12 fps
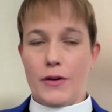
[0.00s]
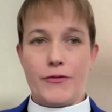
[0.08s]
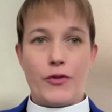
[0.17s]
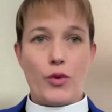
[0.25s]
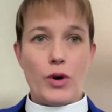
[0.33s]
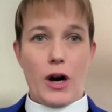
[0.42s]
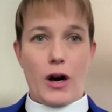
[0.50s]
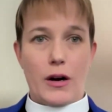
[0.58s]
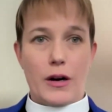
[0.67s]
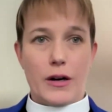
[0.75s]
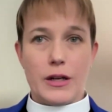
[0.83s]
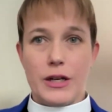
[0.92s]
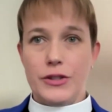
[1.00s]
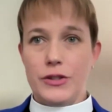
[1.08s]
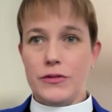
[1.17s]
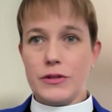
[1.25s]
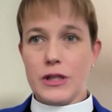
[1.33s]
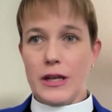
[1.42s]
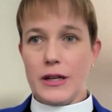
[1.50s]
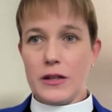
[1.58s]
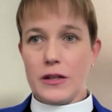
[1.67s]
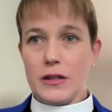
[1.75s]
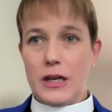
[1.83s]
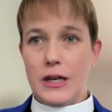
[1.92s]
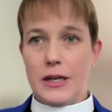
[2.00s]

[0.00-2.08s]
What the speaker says: for our newsletter.